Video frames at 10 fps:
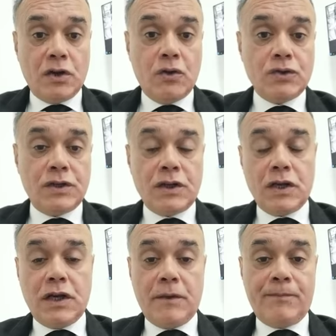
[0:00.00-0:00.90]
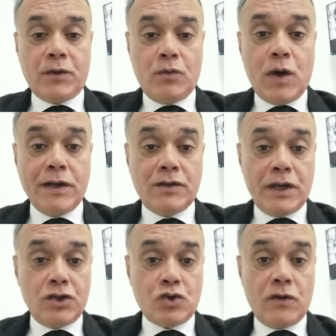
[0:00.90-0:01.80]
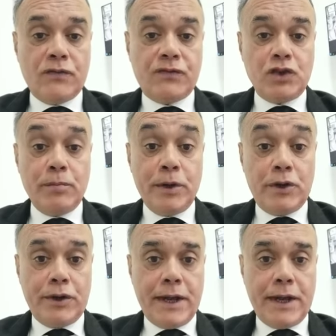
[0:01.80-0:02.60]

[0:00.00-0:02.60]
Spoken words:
causing a wide range of tubular